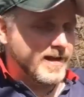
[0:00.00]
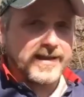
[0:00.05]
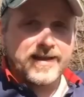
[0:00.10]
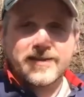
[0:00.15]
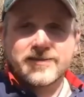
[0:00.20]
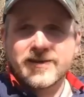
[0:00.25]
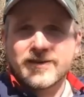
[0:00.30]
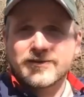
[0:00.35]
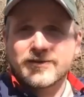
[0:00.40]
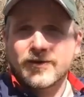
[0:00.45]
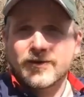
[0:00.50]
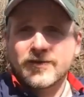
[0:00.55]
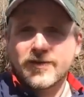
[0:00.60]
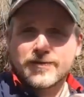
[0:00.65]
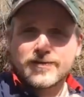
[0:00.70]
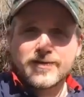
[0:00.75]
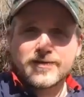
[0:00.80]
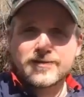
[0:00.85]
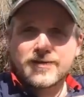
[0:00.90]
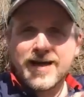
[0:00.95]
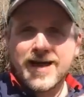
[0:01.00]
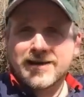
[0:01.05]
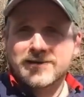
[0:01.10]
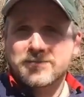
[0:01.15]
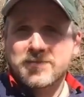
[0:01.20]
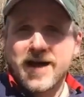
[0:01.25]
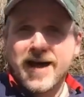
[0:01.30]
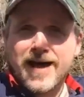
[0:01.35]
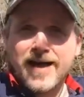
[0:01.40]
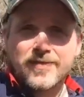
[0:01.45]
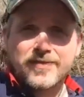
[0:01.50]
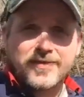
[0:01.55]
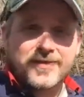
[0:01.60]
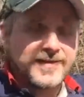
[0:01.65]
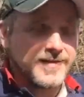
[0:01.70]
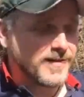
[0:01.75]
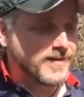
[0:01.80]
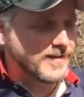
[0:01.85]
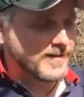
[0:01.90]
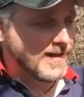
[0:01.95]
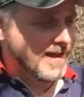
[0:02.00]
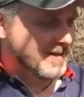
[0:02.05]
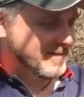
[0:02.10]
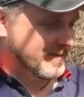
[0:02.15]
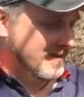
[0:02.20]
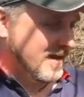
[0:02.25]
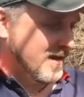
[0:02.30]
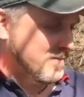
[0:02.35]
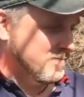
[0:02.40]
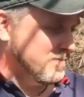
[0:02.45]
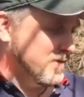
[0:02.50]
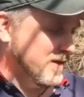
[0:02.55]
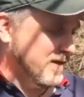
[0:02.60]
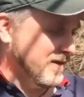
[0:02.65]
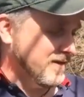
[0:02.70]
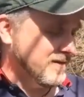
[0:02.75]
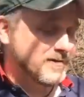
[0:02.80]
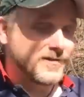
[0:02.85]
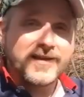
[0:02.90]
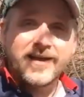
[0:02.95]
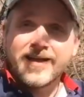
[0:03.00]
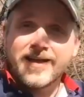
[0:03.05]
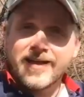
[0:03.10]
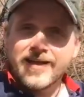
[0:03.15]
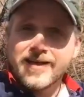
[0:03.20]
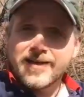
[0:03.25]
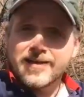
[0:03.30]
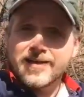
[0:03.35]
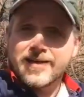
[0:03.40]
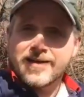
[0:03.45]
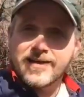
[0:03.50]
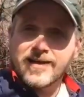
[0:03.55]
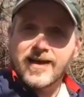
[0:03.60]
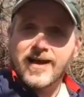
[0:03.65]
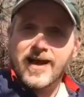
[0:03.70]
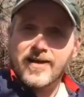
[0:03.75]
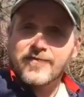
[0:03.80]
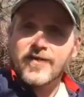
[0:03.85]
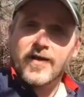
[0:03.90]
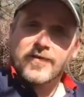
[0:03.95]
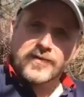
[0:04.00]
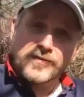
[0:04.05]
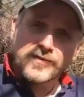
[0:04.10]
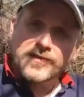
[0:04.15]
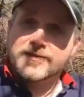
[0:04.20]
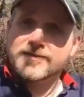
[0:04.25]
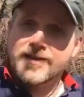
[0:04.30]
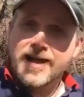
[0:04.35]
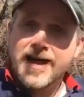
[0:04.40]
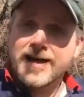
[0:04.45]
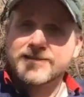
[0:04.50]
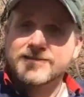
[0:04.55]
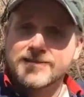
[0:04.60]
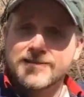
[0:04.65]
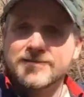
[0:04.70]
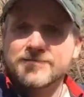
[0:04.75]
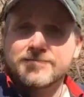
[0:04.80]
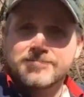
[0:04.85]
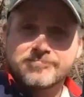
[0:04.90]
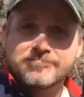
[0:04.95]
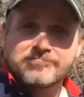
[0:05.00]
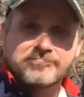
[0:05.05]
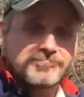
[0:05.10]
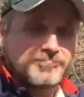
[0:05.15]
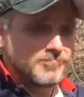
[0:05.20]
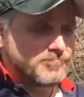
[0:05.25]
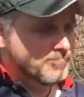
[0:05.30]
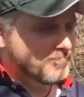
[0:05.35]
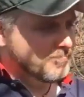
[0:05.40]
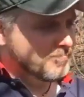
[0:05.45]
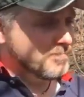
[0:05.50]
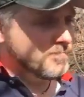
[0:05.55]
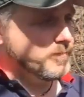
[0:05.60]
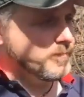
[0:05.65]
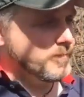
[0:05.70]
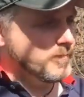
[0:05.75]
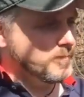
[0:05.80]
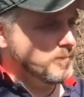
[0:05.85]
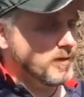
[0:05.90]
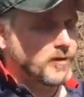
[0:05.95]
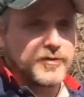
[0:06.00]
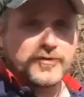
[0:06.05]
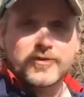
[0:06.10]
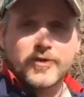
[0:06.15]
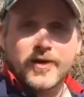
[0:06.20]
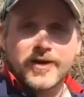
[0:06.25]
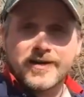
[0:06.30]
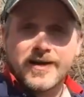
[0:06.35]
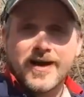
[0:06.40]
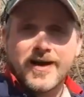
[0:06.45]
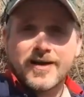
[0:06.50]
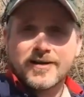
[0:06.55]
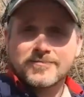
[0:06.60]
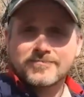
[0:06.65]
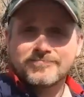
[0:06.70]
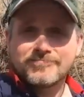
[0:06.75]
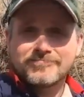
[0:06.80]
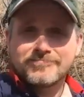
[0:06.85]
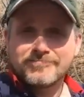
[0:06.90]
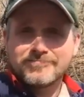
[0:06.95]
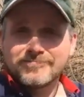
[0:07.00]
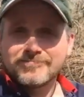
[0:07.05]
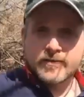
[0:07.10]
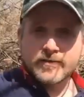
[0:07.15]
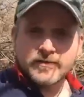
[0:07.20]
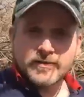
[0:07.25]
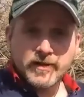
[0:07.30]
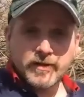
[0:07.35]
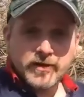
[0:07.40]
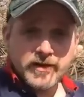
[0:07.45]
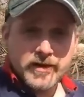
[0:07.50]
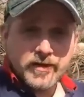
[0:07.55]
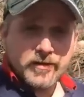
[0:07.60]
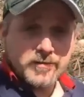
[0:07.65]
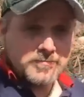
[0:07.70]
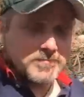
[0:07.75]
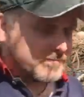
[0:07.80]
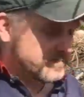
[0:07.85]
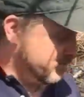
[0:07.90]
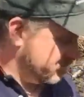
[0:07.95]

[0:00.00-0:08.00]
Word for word: I guess I took this exact path last time because I found this exact blue toy car. Still here.